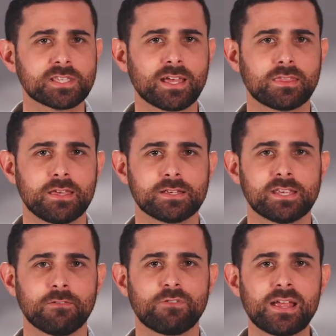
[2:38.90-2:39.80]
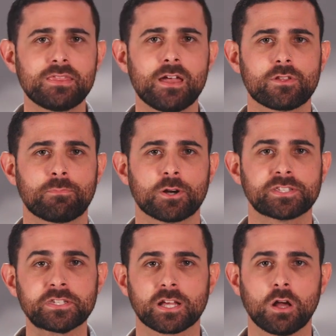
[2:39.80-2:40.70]
like these invite the other
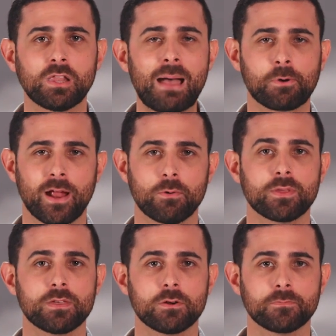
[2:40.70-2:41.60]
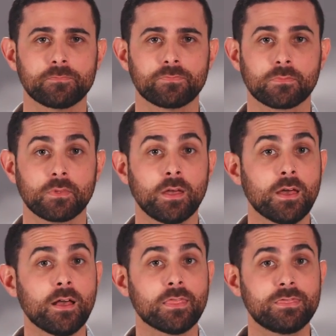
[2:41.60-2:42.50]
person to collaborate with you.
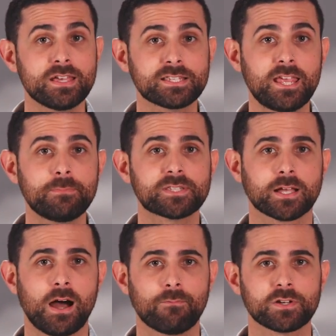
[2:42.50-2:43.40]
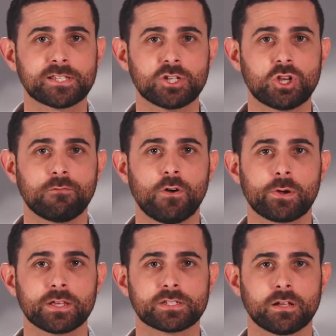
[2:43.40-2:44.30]
This keeps the conversation
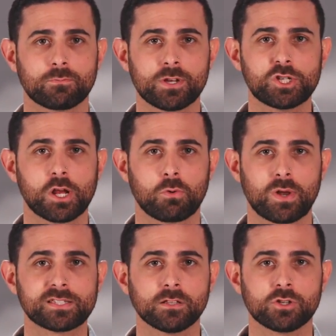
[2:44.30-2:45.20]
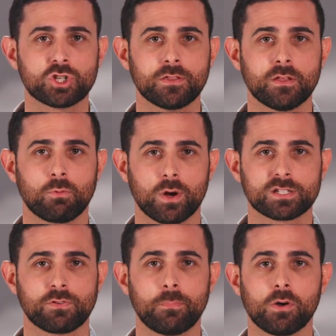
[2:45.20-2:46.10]
focused on reaching a resolution that
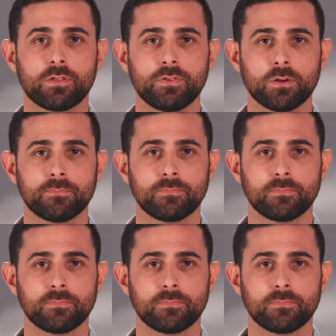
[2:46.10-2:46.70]
works for both of you.